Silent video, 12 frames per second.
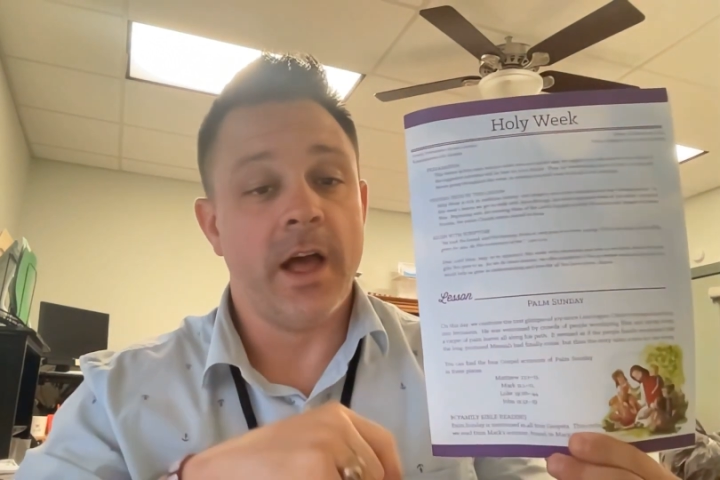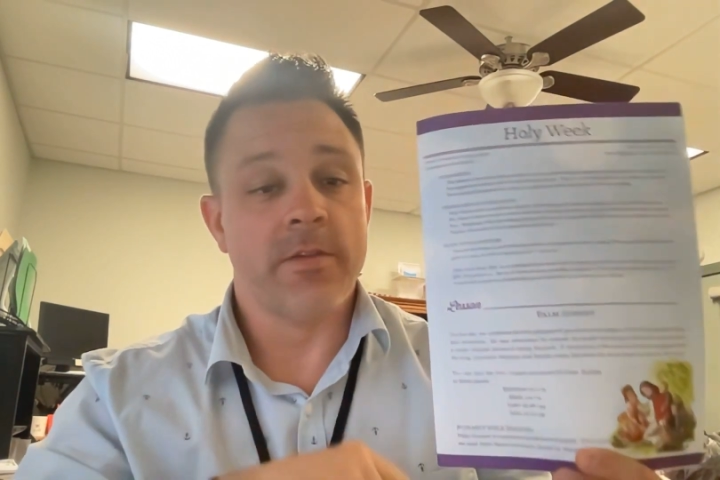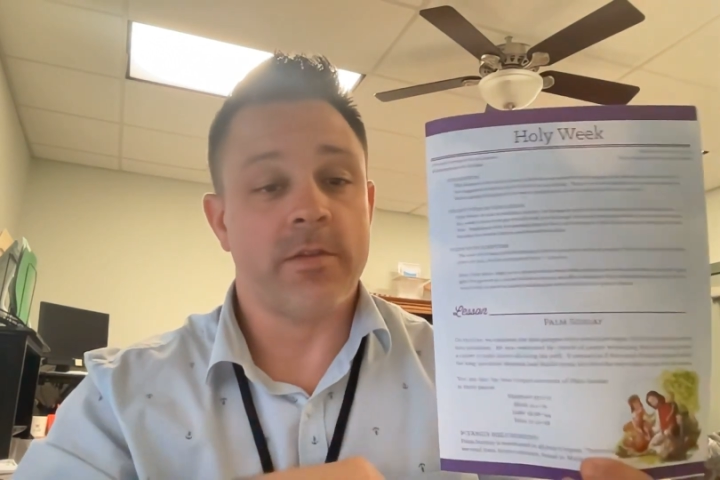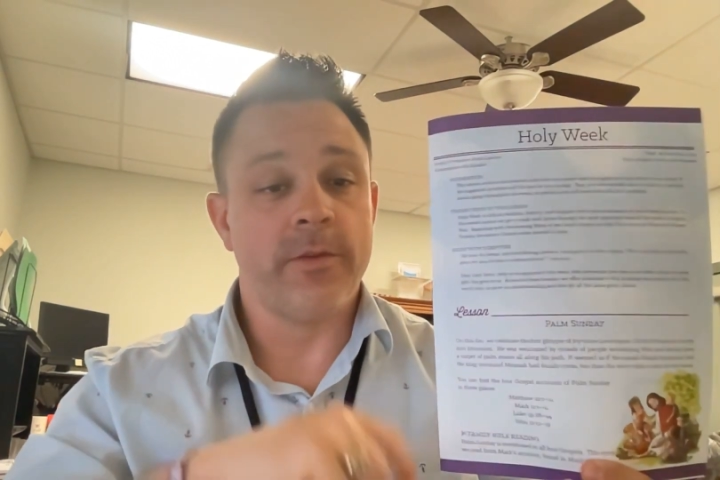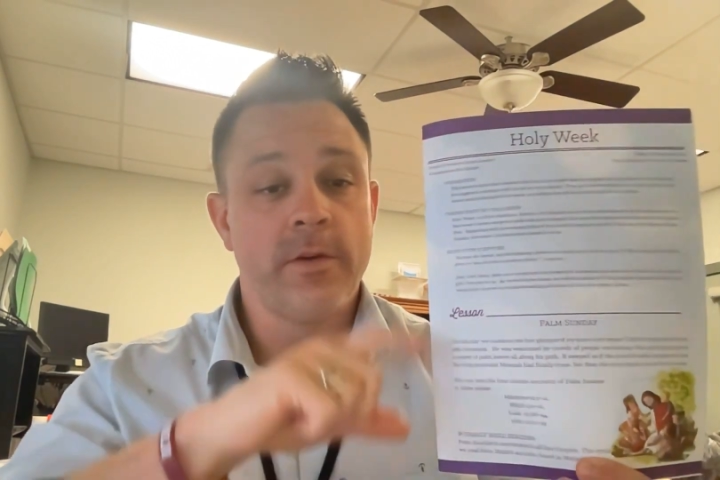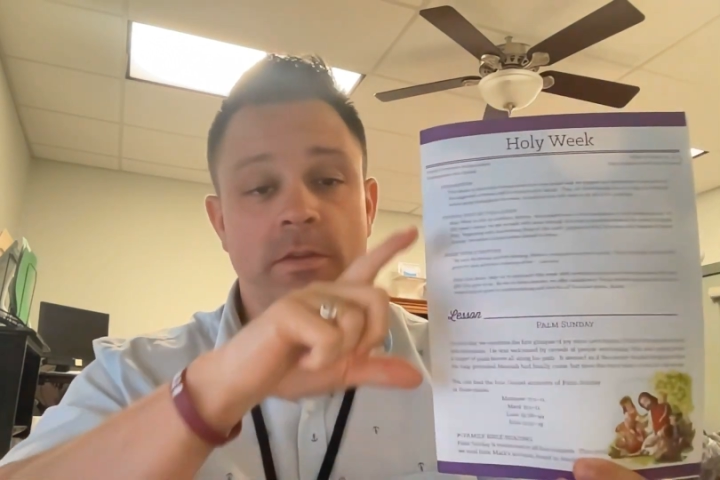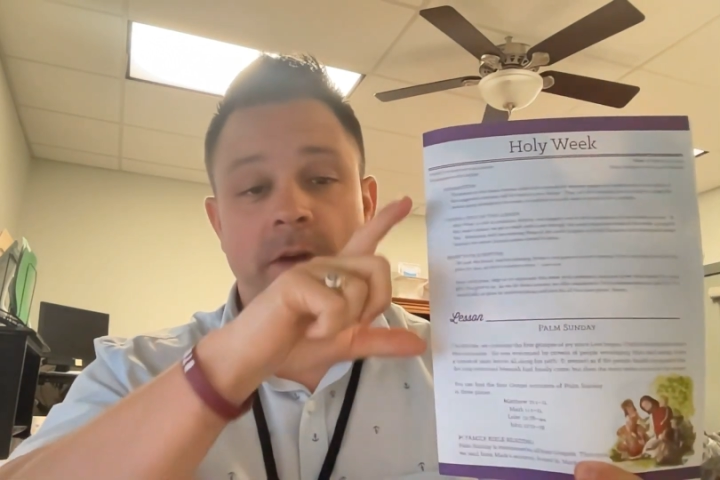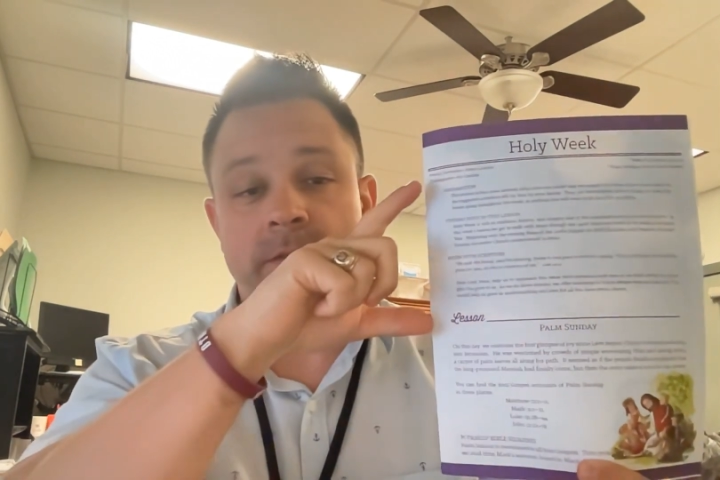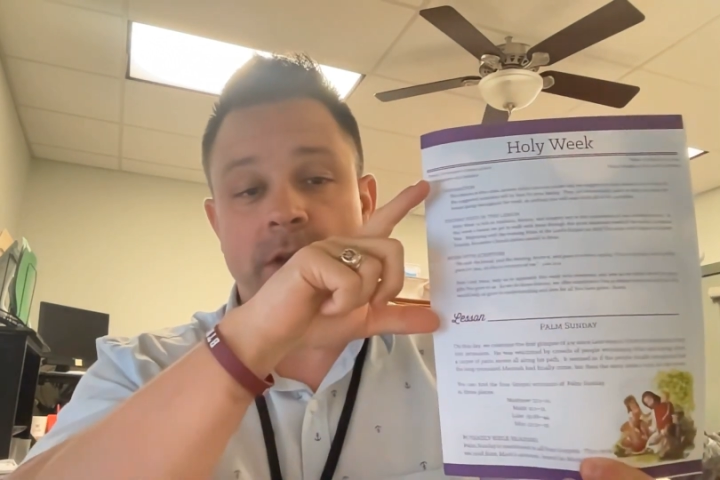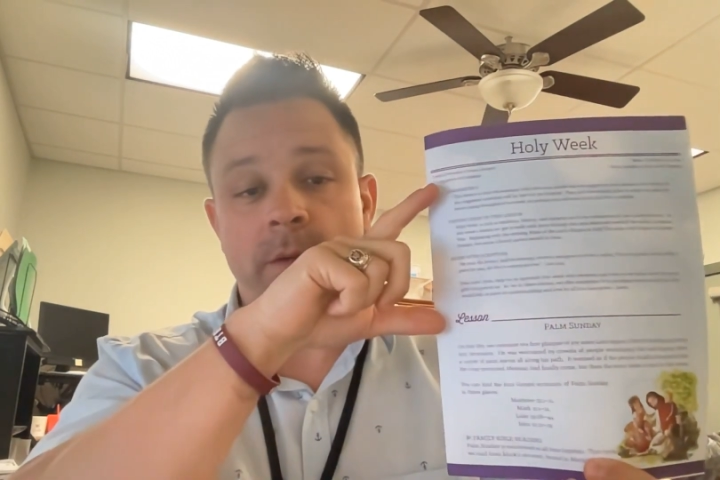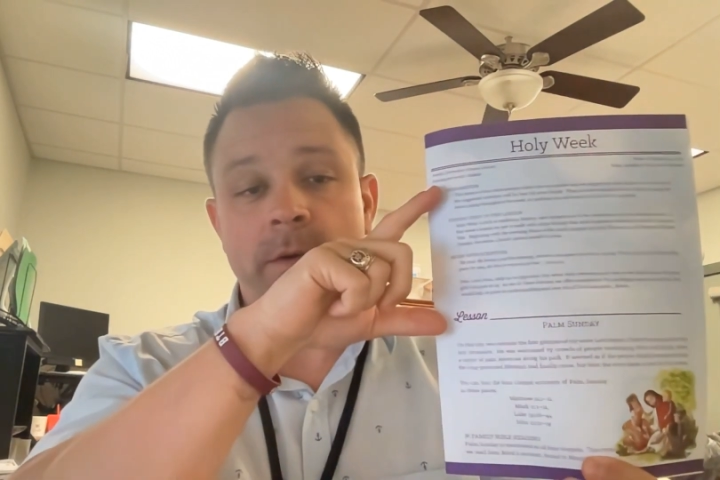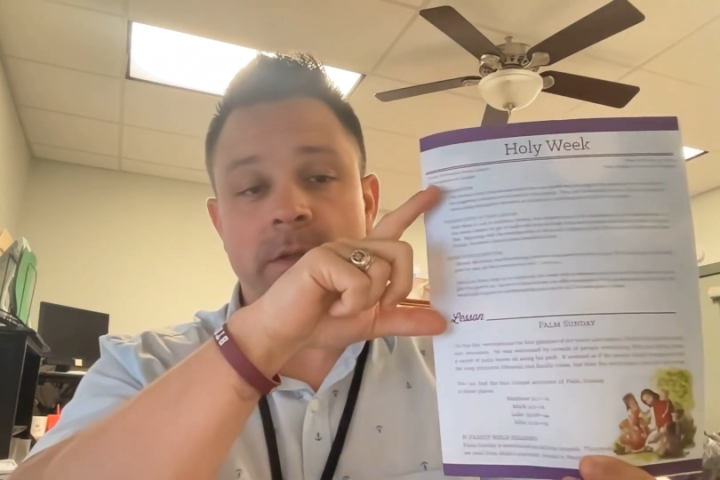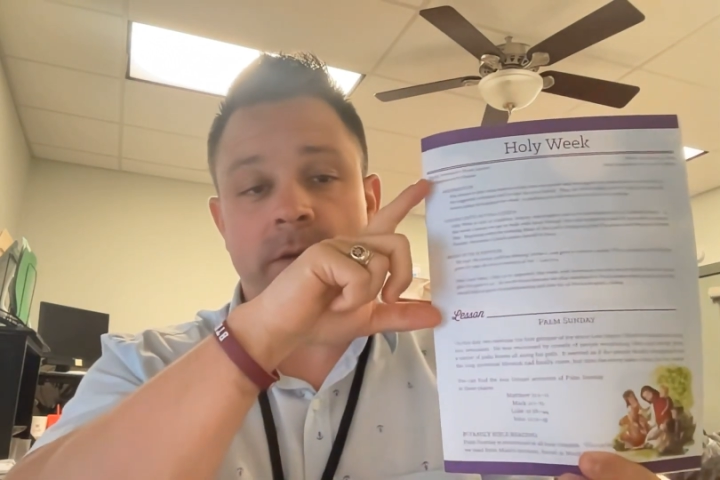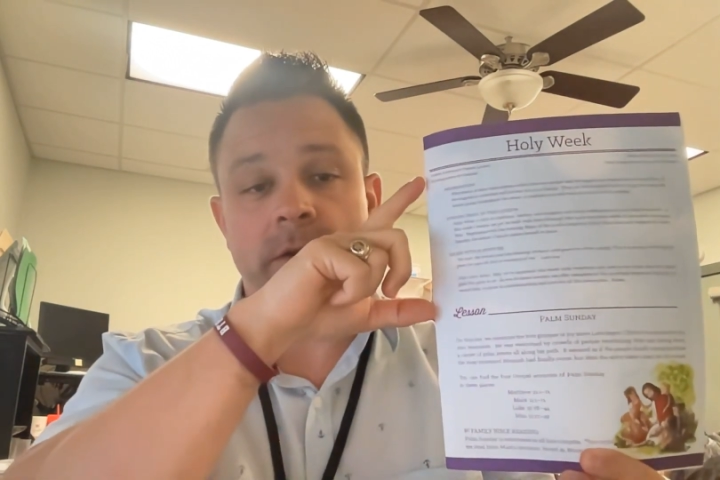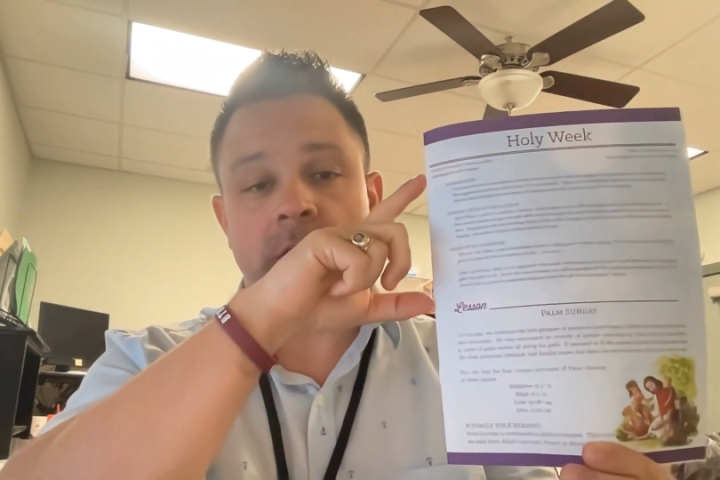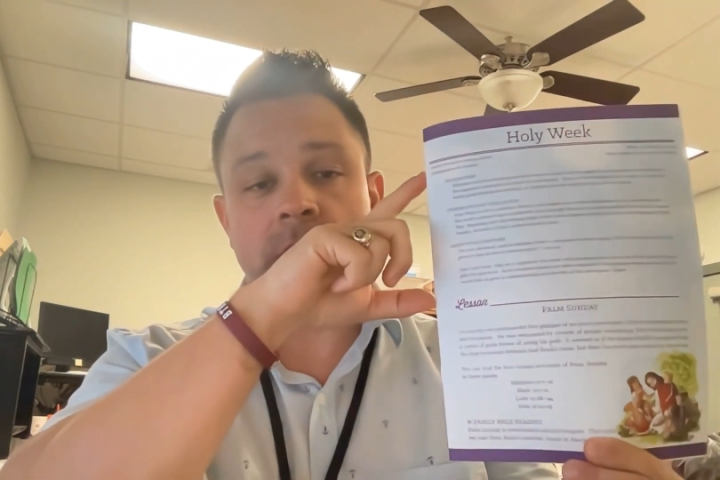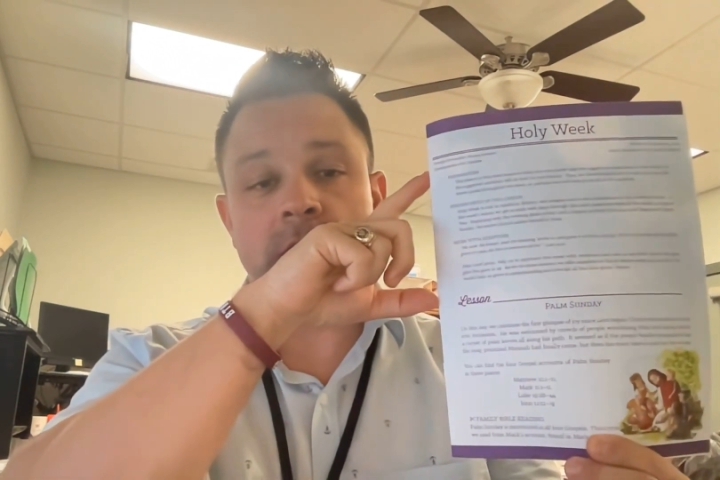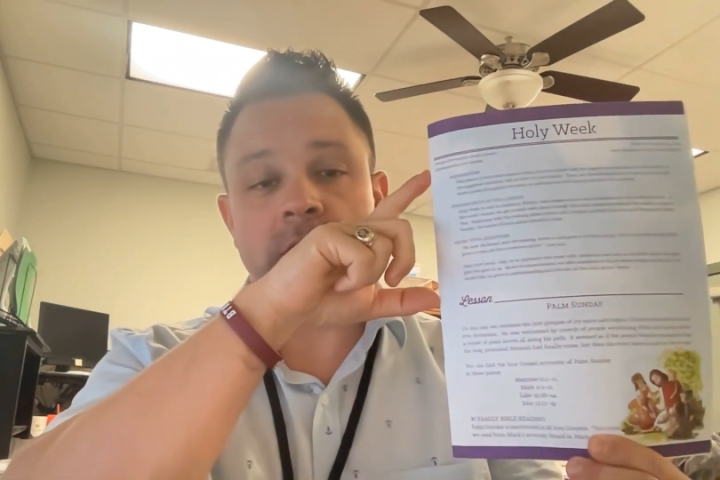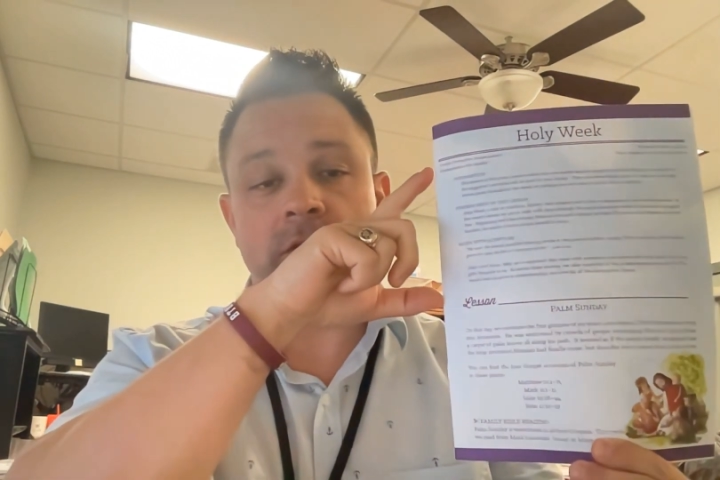So first off, as always, I would encourage